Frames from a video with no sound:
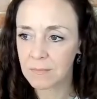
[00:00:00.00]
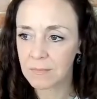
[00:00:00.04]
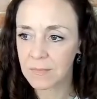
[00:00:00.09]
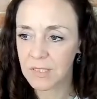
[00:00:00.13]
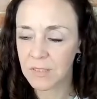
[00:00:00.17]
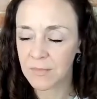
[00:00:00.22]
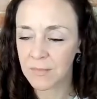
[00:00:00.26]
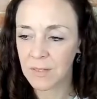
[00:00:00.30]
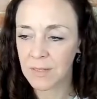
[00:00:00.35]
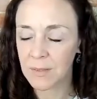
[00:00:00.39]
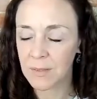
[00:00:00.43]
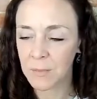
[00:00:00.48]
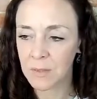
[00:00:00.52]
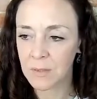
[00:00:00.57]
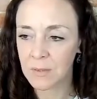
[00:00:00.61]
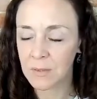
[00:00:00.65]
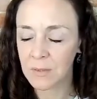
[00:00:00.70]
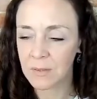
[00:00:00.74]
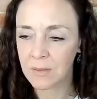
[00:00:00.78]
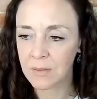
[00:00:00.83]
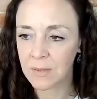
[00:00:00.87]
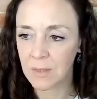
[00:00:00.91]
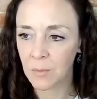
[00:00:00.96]
development
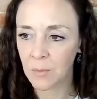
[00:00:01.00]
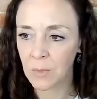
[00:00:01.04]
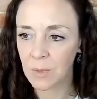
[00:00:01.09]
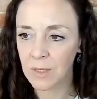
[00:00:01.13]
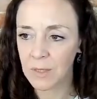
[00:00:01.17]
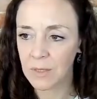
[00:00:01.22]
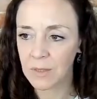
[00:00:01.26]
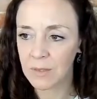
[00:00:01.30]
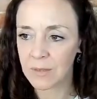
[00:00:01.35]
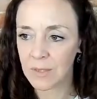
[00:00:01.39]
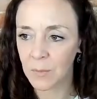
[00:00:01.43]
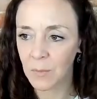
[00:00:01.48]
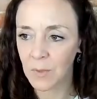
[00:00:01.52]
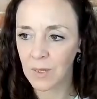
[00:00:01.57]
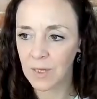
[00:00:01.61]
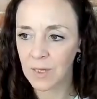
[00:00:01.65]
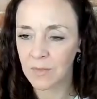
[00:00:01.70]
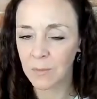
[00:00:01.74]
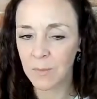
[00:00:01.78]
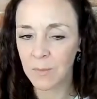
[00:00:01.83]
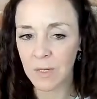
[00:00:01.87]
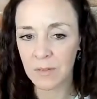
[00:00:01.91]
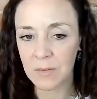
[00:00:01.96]
in some way
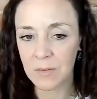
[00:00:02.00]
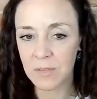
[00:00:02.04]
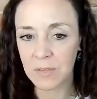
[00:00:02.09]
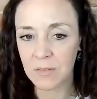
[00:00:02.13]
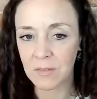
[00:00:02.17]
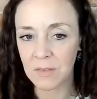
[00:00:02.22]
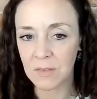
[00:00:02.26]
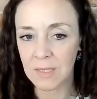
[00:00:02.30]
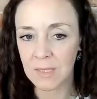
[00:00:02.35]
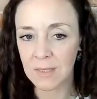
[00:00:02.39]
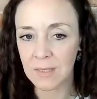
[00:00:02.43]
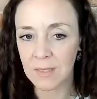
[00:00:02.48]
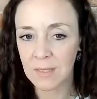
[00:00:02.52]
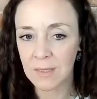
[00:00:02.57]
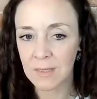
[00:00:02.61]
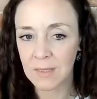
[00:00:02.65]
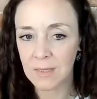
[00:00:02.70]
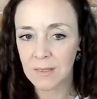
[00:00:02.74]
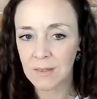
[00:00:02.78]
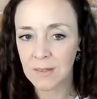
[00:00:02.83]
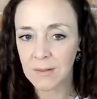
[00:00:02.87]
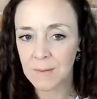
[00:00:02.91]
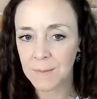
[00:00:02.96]
of mastery,
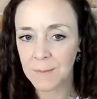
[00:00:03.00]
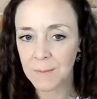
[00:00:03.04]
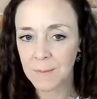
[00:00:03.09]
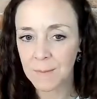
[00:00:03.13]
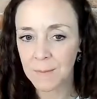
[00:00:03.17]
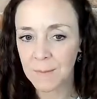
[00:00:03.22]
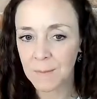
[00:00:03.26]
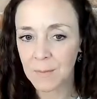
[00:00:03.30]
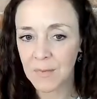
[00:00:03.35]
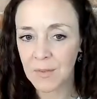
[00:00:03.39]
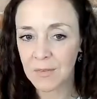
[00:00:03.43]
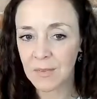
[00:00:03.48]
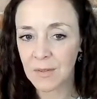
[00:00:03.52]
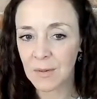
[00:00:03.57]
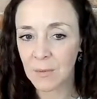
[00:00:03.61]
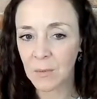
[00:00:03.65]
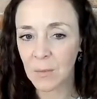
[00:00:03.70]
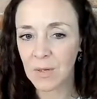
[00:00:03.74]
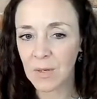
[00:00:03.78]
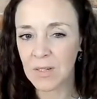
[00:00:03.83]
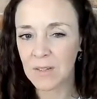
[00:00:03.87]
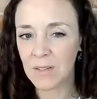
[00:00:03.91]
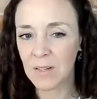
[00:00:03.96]
some
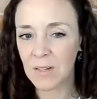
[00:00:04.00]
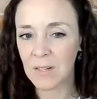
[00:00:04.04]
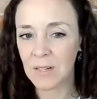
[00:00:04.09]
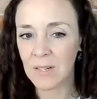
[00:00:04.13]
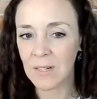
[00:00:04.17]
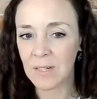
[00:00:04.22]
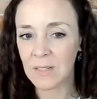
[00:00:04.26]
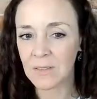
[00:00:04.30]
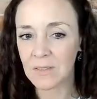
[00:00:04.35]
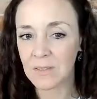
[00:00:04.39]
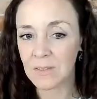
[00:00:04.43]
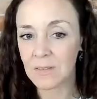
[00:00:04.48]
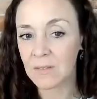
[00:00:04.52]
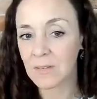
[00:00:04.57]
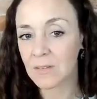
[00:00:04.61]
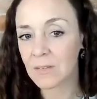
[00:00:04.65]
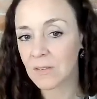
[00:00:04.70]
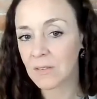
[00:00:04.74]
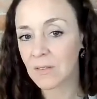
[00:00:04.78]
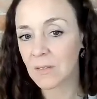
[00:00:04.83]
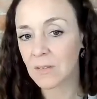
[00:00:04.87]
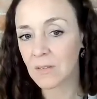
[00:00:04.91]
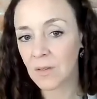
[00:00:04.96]
way that I had
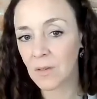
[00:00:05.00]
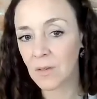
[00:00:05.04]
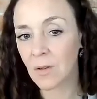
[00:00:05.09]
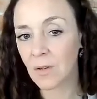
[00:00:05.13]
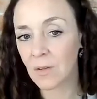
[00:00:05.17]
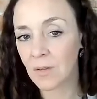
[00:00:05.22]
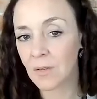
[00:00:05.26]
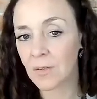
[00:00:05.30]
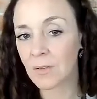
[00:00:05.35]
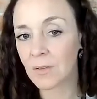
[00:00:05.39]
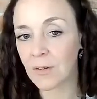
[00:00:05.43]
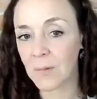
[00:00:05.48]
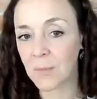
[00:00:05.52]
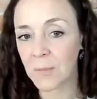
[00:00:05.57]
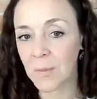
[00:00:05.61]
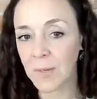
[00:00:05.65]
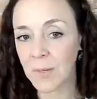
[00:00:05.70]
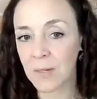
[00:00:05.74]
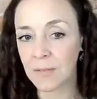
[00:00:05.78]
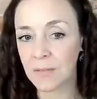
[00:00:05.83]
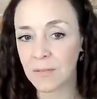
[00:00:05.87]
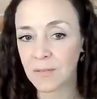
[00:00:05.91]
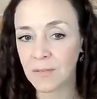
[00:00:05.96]
gone
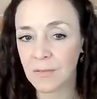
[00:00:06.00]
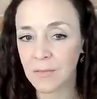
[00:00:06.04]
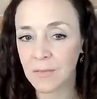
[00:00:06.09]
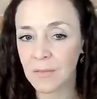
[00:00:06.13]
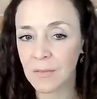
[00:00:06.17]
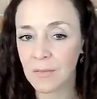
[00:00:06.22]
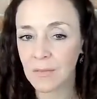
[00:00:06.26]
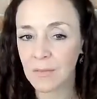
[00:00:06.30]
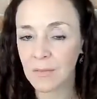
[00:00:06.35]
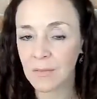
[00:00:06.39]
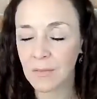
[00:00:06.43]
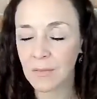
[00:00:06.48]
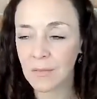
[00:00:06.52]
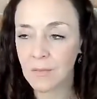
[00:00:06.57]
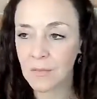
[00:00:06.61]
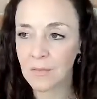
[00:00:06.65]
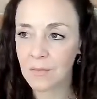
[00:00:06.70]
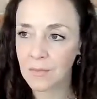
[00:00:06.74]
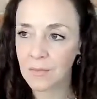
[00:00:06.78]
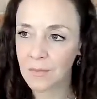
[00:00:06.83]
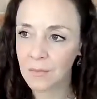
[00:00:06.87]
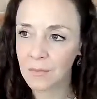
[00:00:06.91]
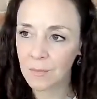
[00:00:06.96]
above
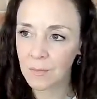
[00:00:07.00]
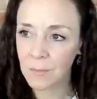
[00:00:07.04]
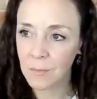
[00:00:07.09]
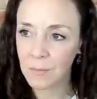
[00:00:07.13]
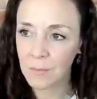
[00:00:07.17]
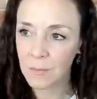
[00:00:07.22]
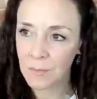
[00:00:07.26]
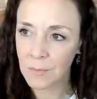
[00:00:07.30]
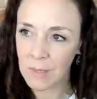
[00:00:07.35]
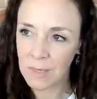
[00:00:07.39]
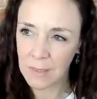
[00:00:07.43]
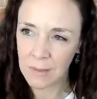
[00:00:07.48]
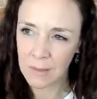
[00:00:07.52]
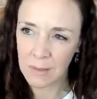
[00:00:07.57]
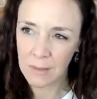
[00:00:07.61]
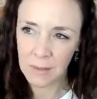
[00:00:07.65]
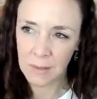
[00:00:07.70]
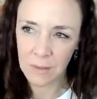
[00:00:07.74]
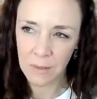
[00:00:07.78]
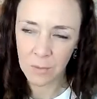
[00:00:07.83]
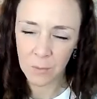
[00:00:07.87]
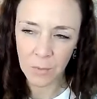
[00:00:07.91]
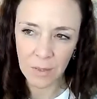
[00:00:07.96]
my,
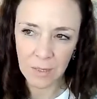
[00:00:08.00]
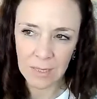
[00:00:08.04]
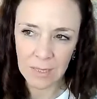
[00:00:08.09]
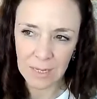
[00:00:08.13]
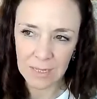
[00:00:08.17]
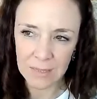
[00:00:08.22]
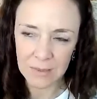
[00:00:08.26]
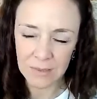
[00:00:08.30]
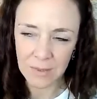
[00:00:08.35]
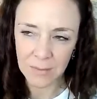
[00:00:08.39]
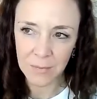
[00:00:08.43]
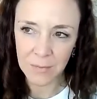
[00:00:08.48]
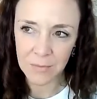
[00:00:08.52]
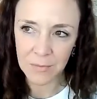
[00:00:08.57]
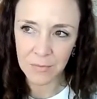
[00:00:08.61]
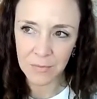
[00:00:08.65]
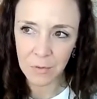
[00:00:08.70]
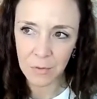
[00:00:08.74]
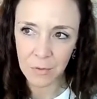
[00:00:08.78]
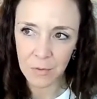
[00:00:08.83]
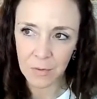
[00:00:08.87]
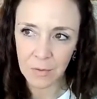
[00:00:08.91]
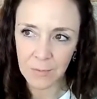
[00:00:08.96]
what I had done
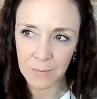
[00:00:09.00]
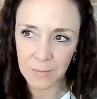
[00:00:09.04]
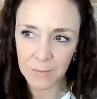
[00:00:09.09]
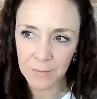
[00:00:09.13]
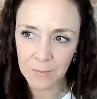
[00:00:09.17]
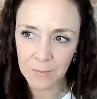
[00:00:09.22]
before.